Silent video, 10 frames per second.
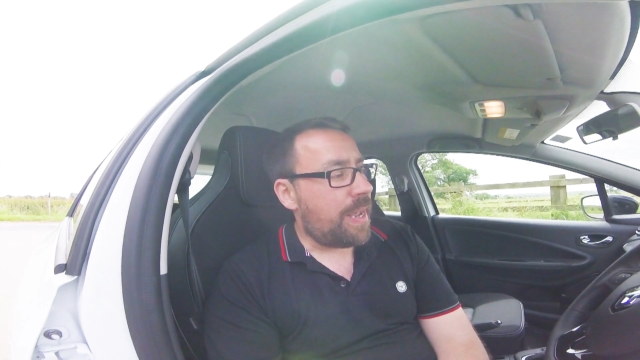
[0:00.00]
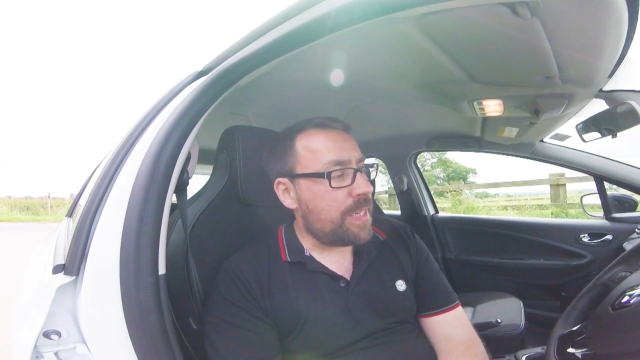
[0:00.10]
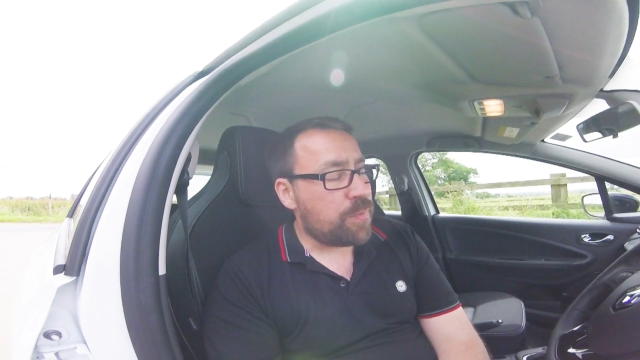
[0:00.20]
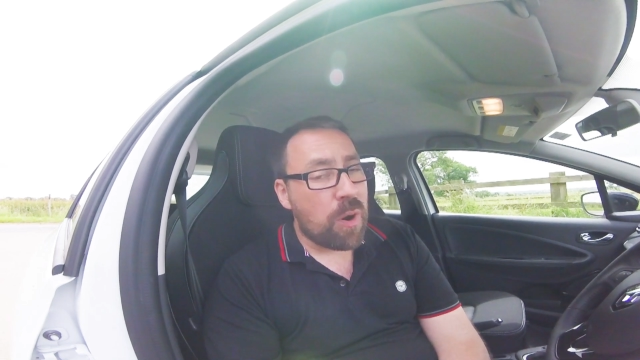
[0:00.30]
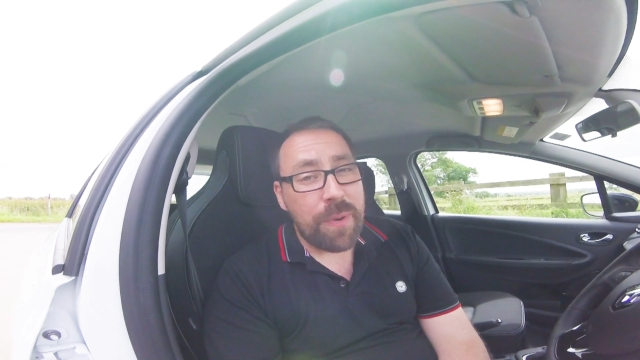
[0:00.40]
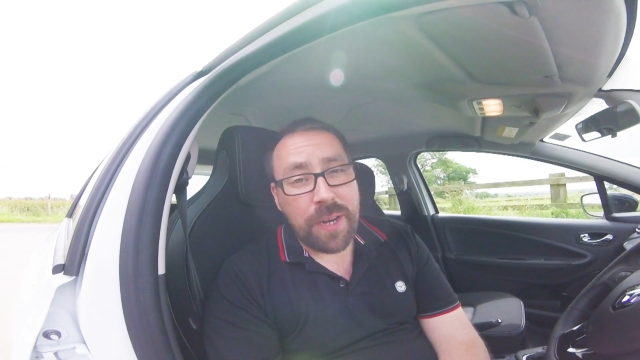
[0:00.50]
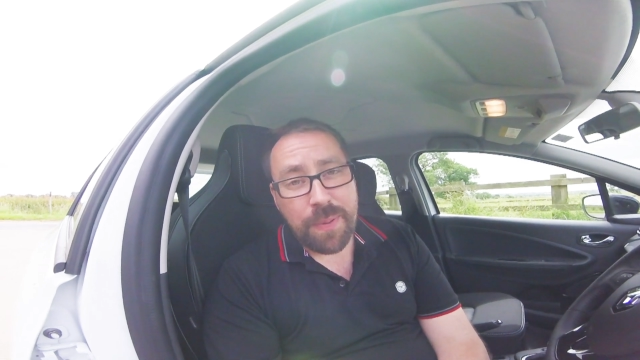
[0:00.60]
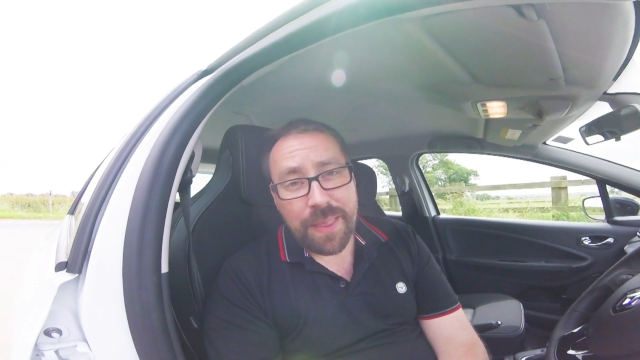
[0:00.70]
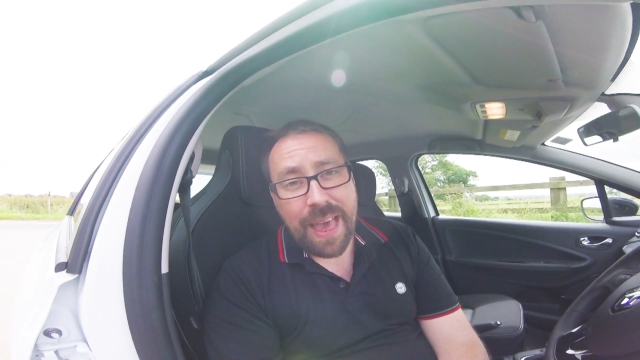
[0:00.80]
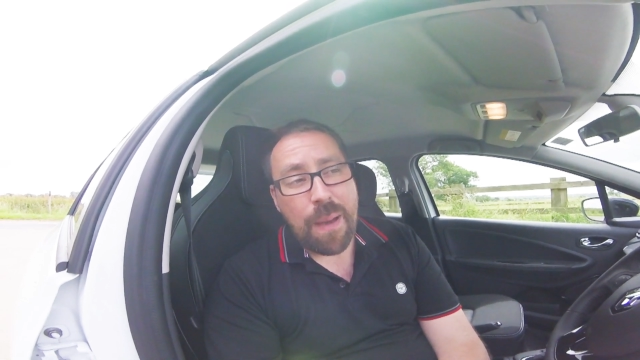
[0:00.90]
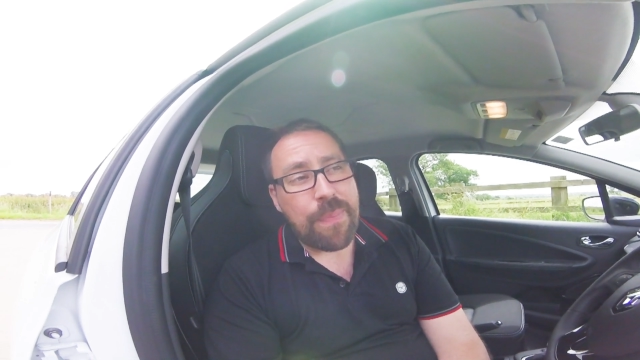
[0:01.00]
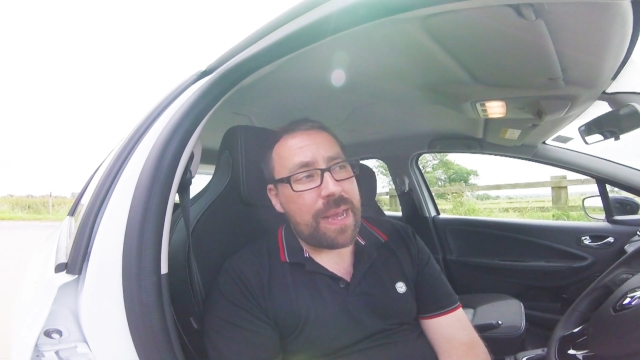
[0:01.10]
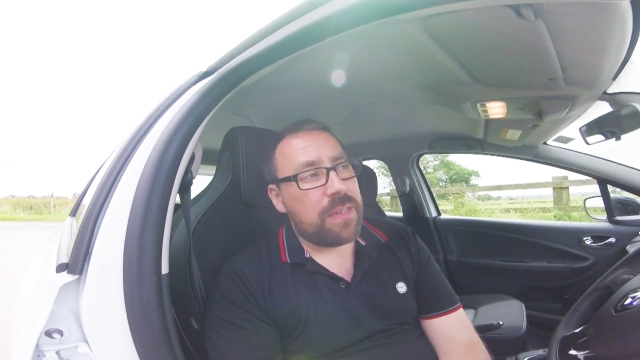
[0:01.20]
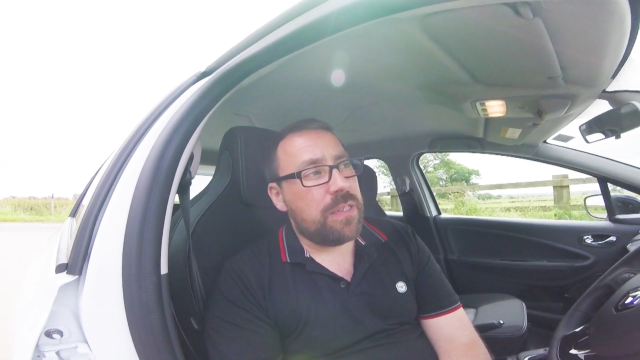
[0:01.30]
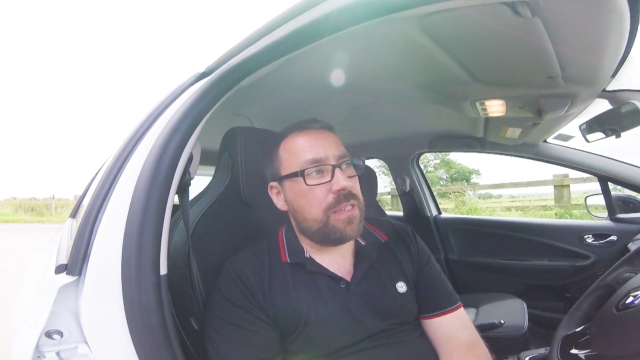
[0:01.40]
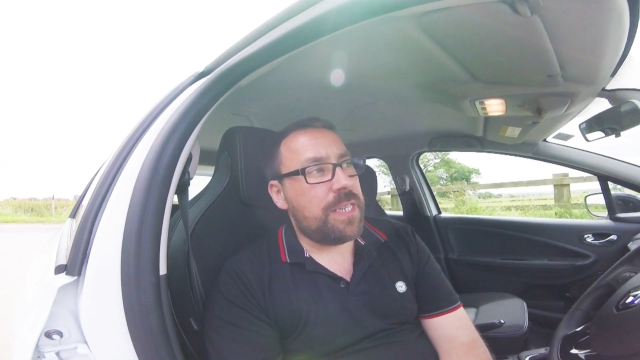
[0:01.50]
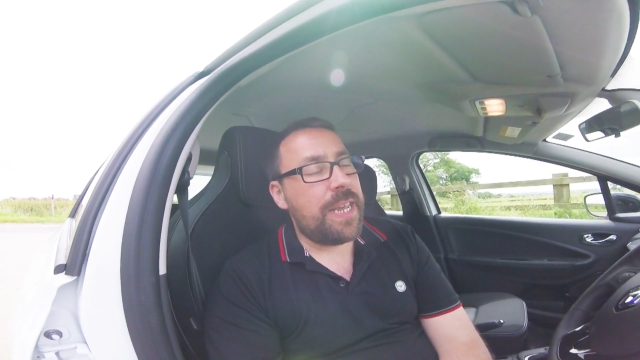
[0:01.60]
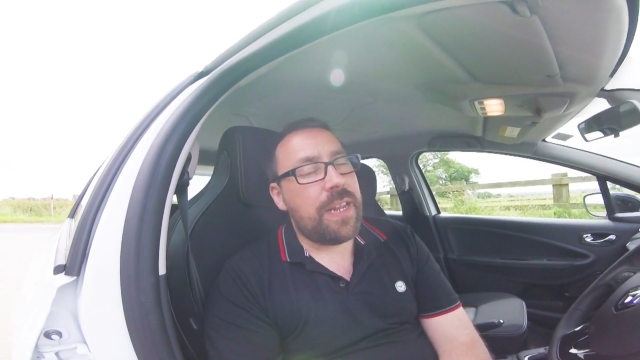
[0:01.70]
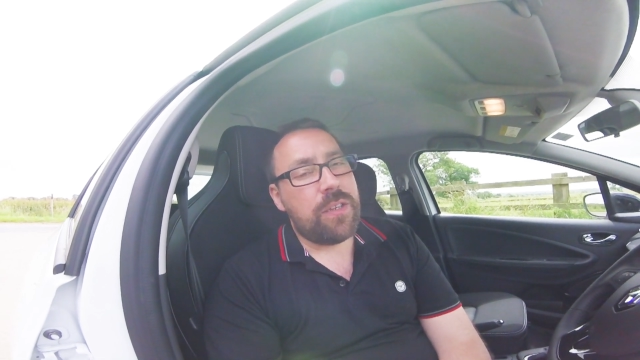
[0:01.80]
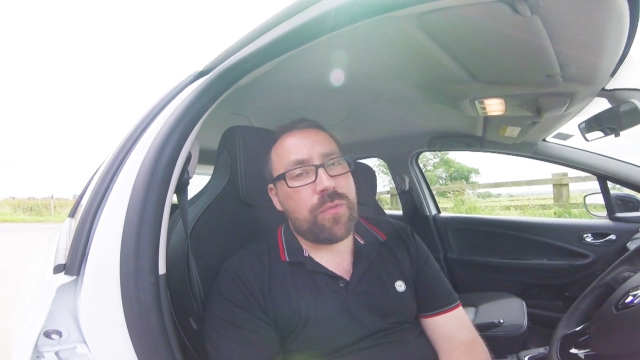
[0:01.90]
and it's probably going to be that back to the
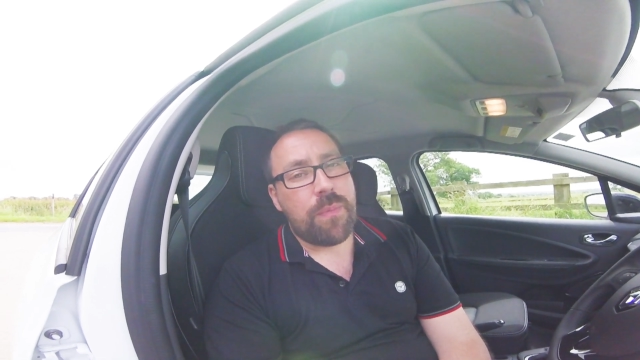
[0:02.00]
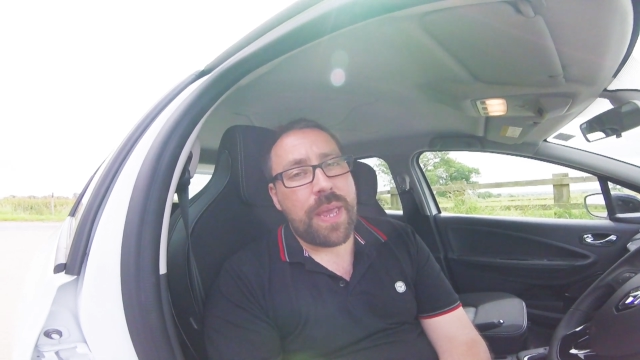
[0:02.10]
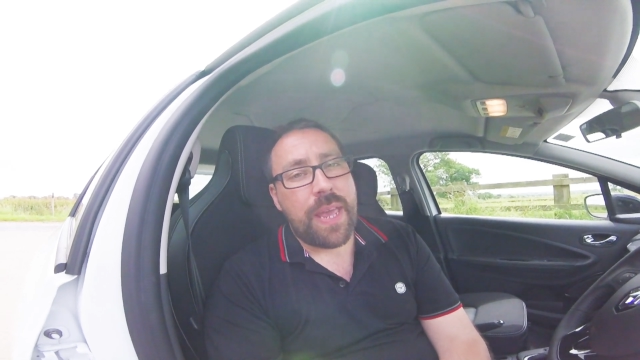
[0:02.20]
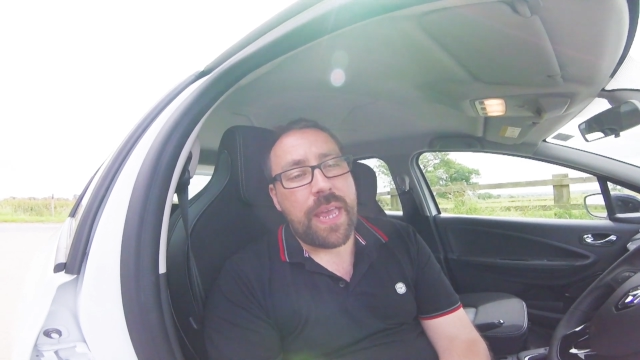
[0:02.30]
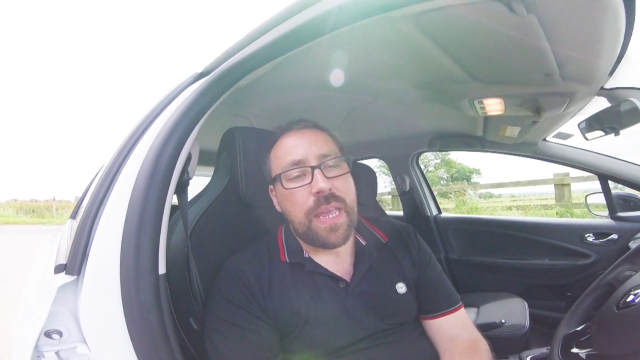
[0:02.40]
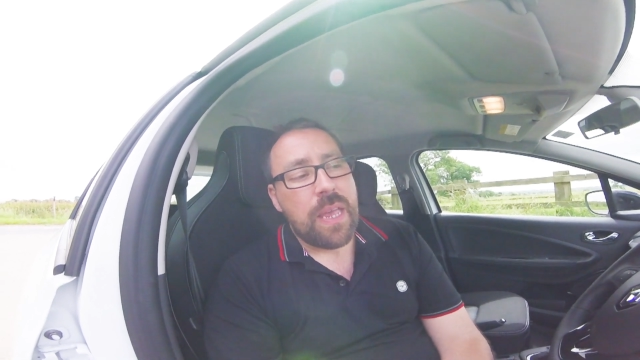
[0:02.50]
dealers from here,